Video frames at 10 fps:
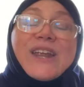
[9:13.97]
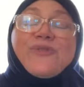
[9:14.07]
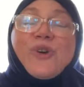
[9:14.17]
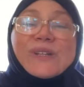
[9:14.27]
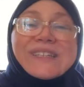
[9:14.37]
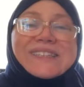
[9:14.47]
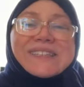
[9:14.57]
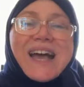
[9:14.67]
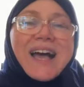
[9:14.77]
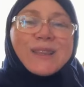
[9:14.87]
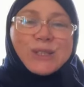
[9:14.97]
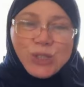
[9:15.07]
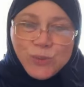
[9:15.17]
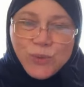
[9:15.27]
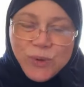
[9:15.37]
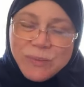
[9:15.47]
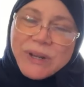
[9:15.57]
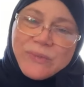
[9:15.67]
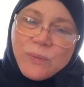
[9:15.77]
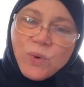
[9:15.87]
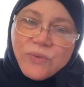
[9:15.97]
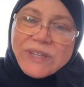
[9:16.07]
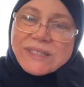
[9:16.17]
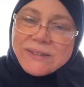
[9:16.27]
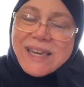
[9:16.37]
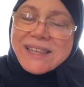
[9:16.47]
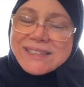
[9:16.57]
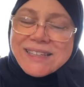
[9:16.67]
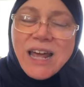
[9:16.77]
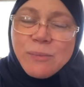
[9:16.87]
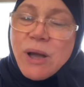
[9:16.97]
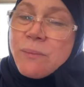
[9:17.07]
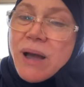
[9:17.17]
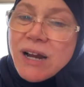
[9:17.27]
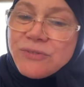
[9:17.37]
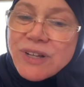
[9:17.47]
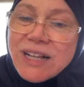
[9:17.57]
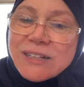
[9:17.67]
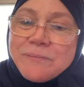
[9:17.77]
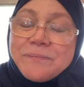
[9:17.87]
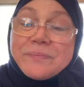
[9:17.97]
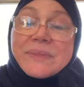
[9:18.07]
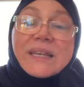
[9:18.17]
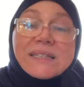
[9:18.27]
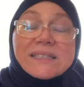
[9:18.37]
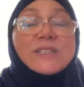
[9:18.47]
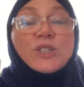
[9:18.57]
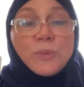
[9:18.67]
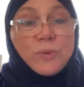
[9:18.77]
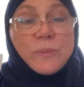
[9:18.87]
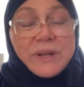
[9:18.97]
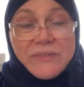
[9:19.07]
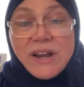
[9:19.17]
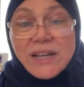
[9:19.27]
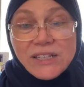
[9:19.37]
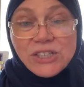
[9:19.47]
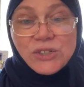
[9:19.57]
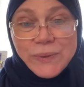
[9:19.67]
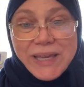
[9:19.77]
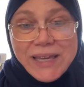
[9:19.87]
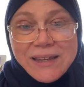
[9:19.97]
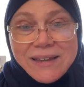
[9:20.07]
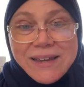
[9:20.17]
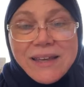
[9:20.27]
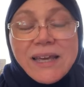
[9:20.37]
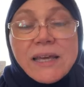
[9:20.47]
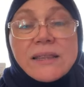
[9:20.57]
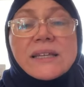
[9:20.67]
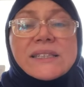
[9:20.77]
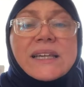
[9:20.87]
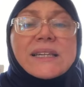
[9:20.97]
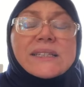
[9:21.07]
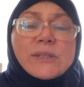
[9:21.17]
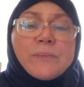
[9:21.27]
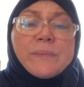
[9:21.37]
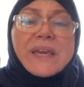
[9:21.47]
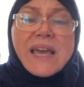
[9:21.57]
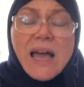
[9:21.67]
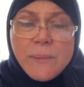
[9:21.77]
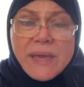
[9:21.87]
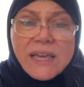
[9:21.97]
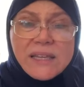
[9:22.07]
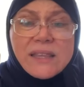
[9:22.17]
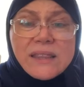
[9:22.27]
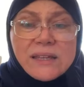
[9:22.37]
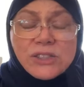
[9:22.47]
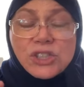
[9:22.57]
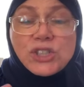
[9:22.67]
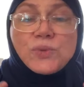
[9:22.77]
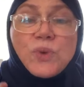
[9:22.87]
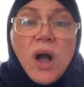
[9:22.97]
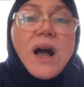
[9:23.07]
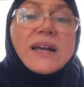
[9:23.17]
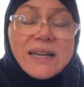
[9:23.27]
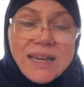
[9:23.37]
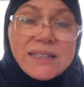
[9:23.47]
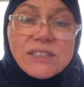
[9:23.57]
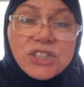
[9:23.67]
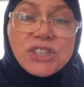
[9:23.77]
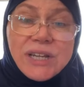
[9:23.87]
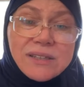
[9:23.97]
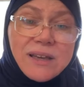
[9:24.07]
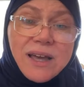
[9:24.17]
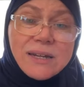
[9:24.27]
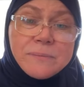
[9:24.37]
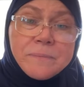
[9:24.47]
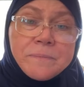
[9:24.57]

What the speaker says: And of course, it's not the superwomen of the movies. Okay, this is not about Marvel. This is the superwoman of our history. This is becoming strong against shaitan.